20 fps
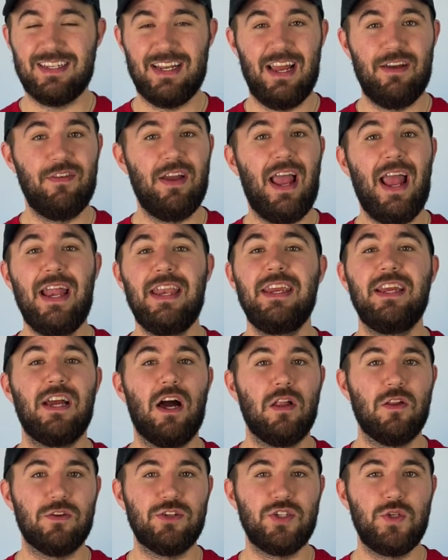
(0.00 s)
have any
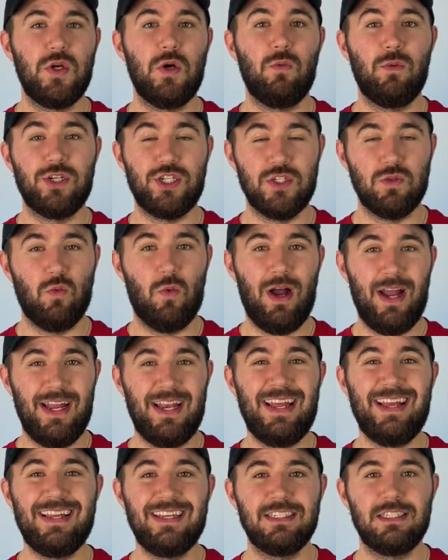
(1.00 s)
colors to it, which is why it
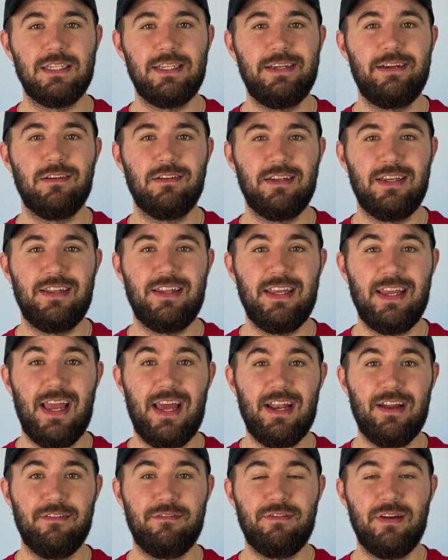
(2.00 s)
is legal in the
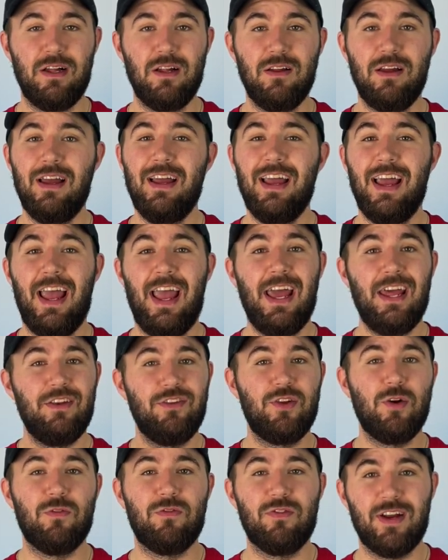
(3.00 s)
NFL. And
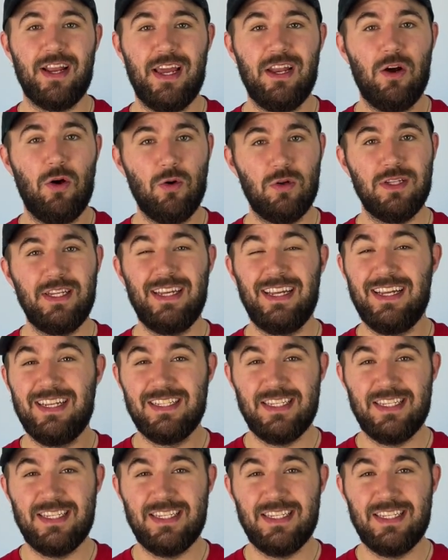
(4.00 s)
don't forget, Oakley is